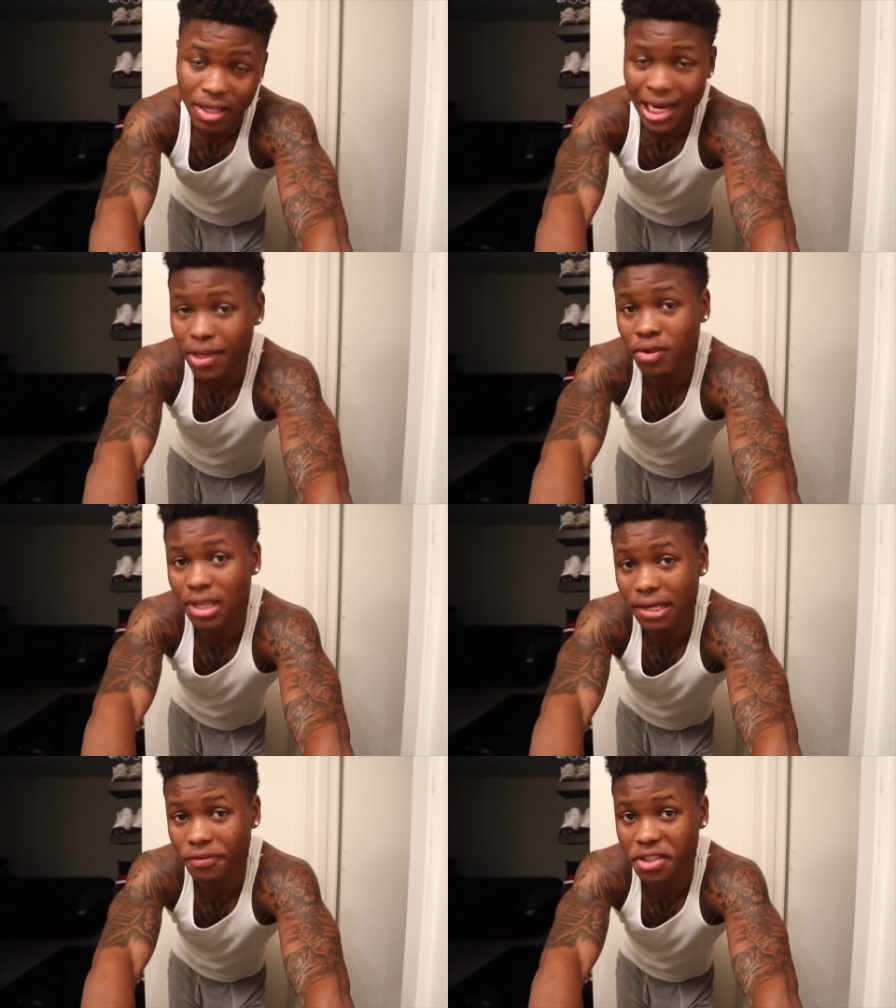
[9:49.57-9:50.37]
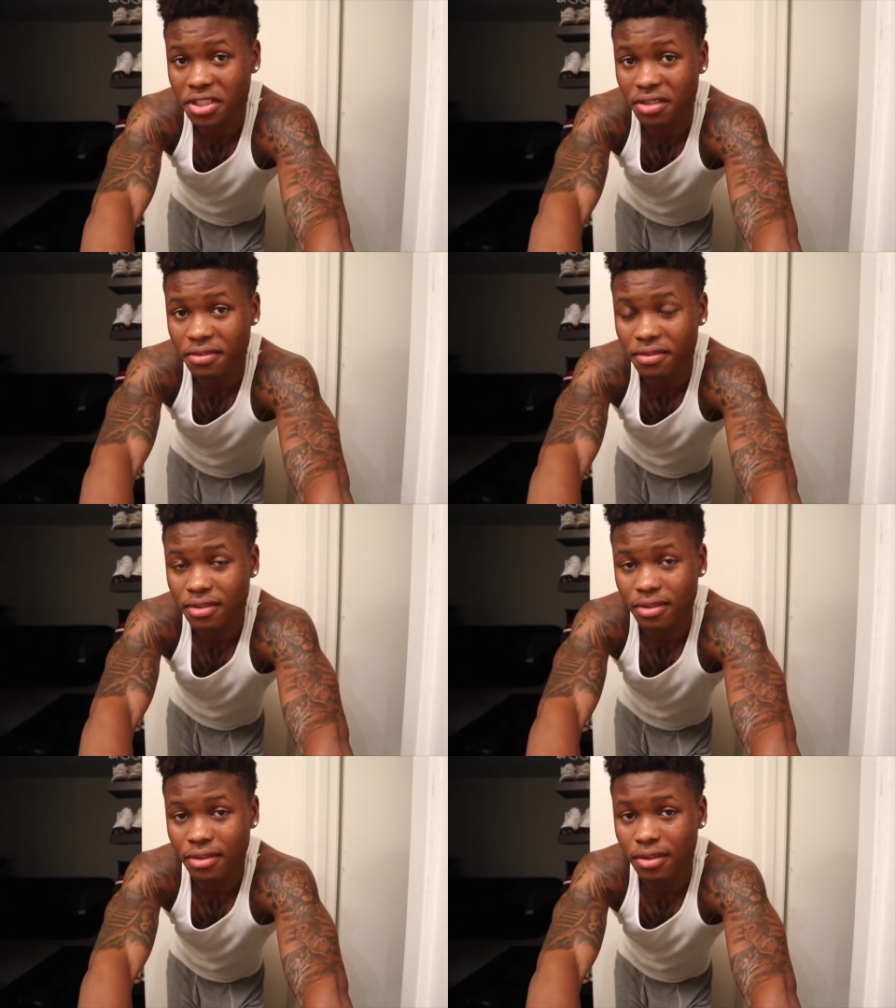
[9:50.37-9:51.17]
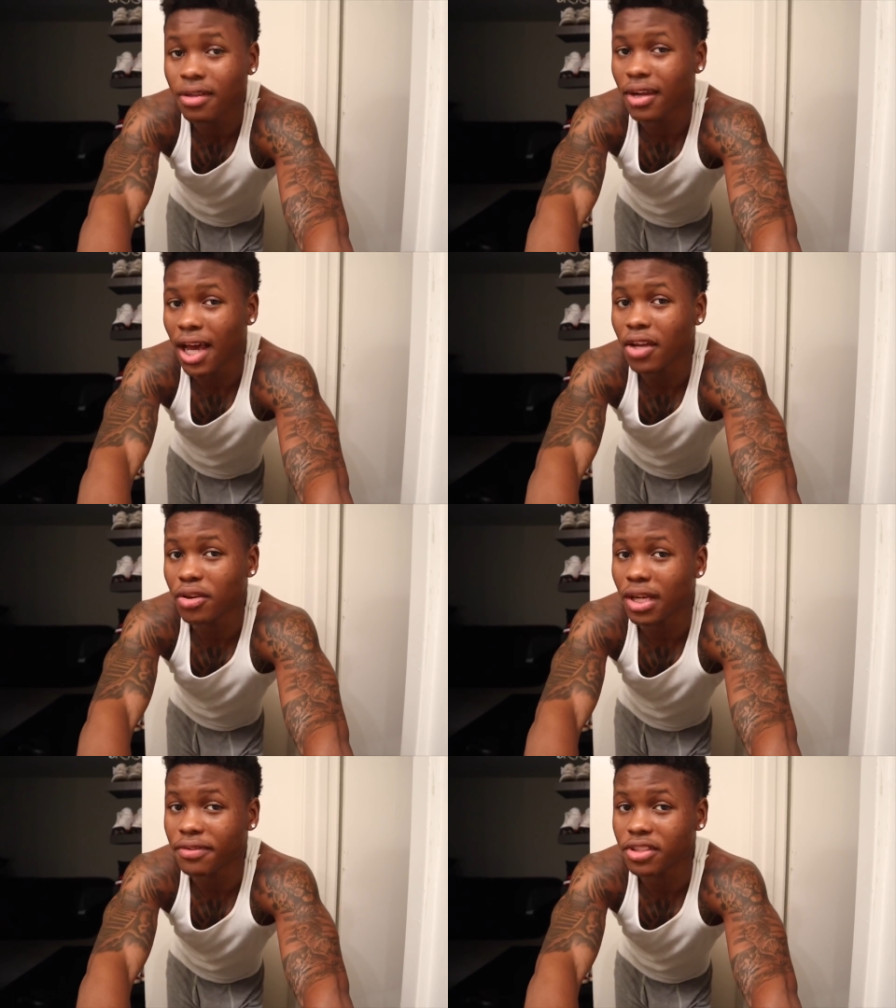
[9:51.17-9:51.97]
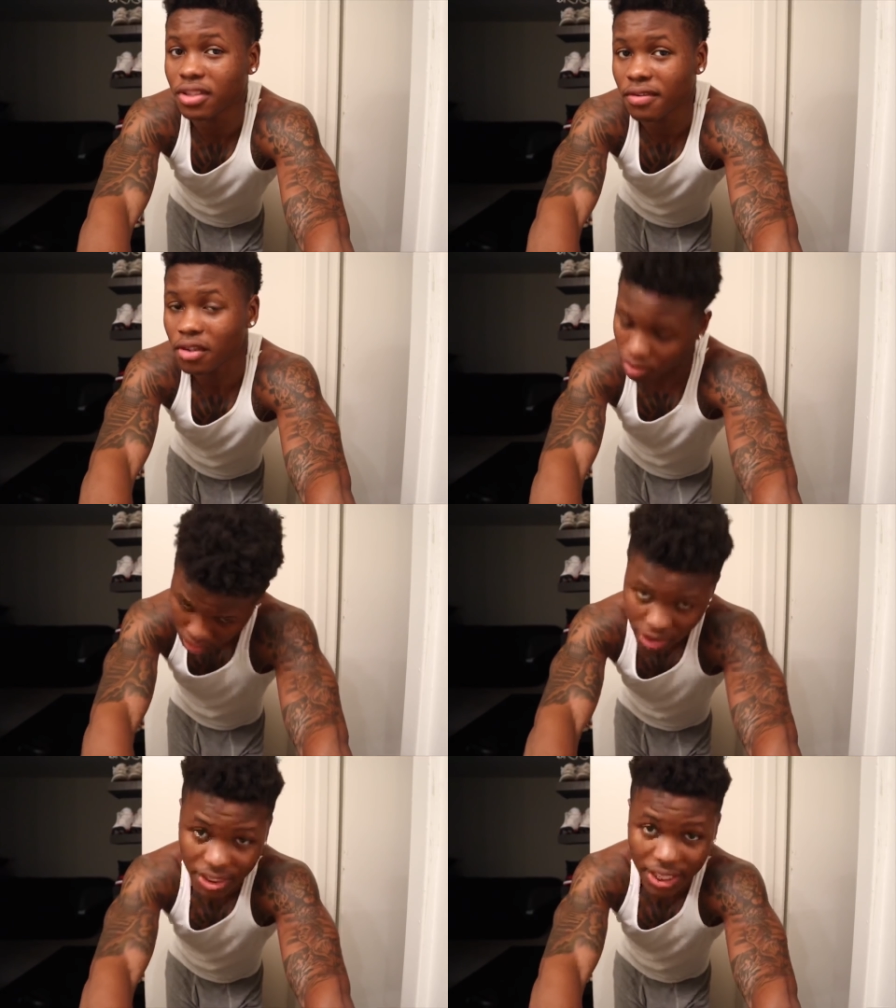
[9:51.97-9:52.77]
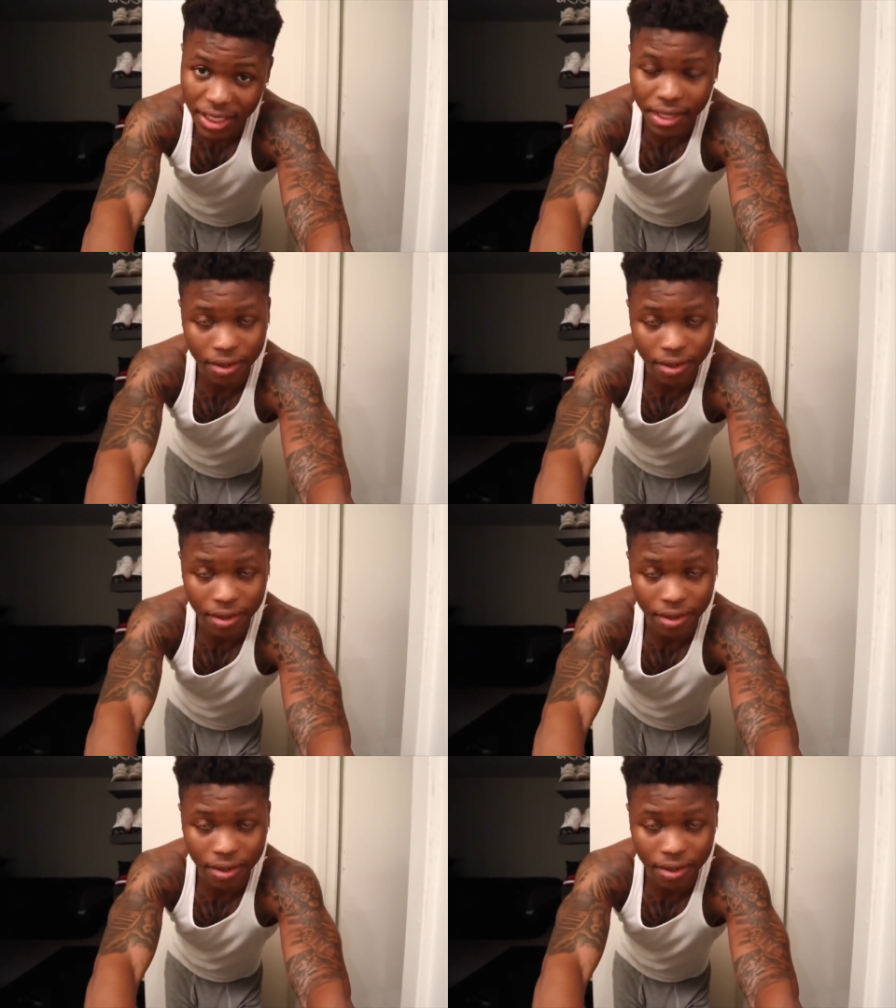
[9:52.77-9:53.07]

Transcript: I know you like free stuff. I know you like. Go ahead and leave a like.